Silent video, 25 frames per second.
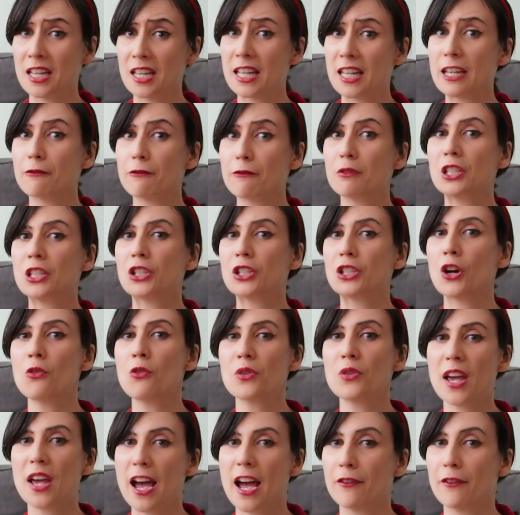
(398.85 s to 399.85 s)
If we
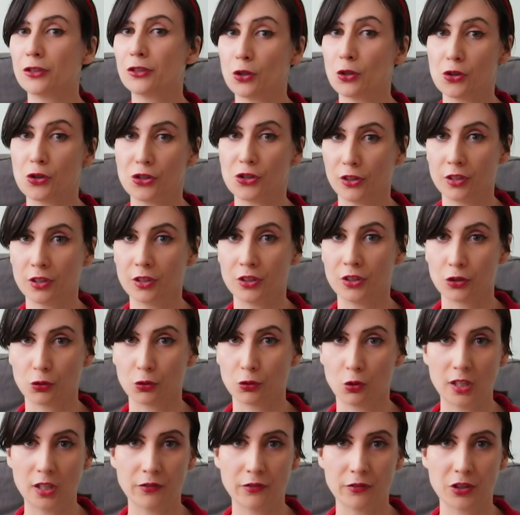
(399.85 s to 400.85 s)
don't have social
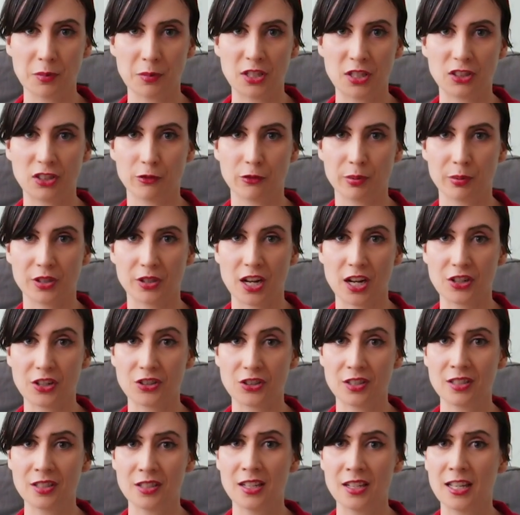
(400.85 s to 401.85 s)
control of the means of
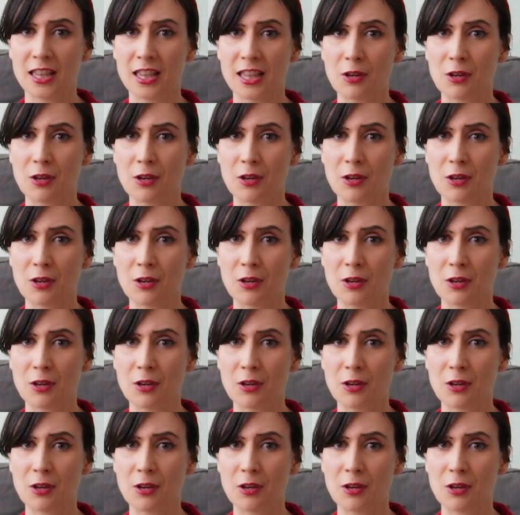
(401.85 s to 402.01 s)
production,